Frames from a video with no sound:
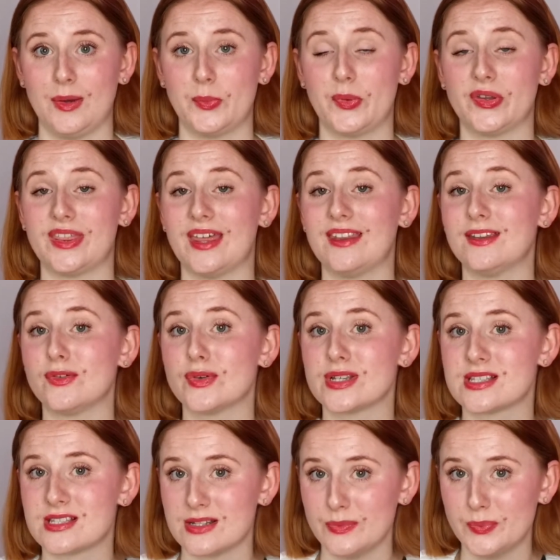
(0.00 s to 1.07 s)
But then there are
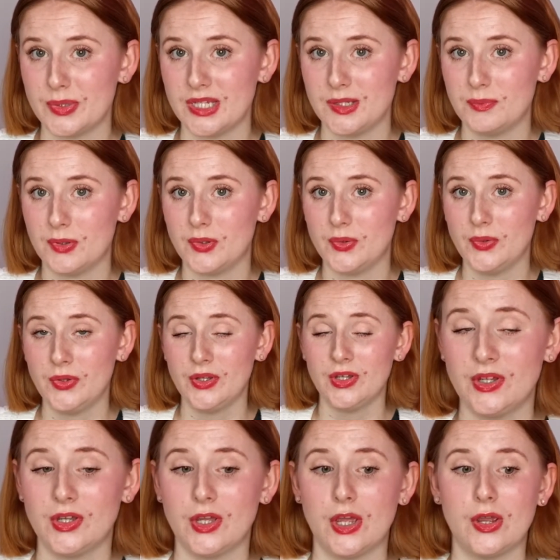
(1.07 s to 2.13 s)
some people
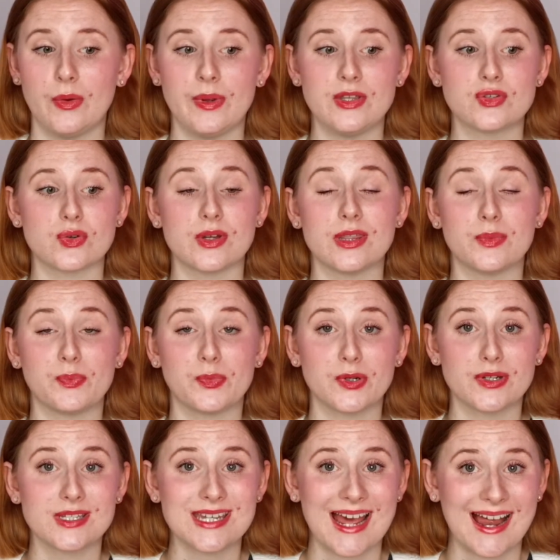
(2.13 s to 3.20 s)
who enjoy the
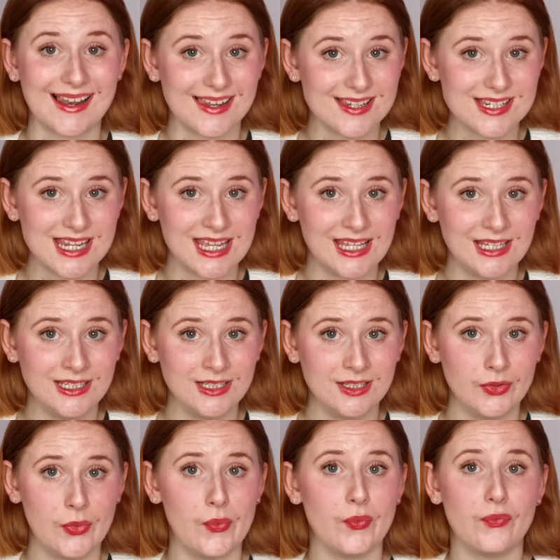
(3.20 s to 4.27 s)
brutality
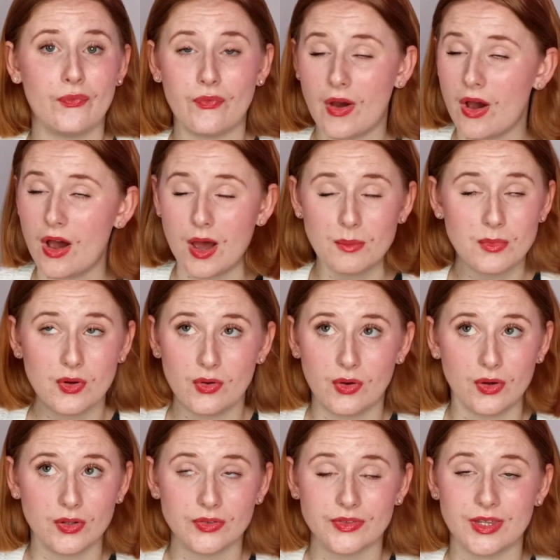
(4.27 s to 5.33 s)
far
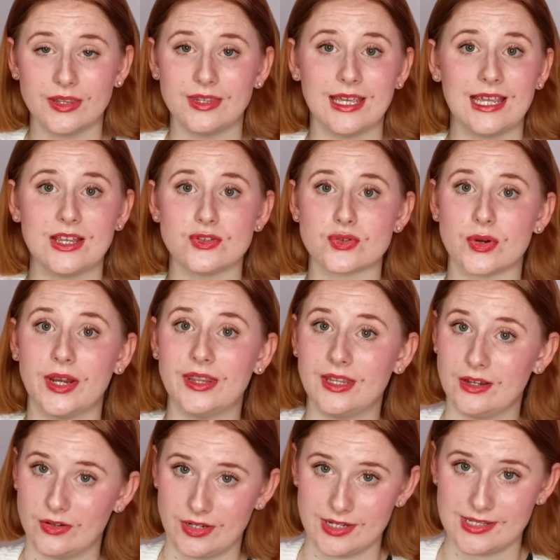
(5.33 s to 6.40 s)
more than they enjoy
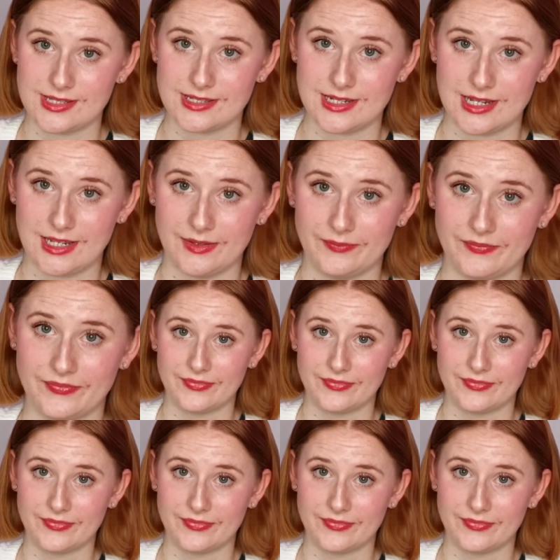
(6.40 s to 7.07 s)
the honesty.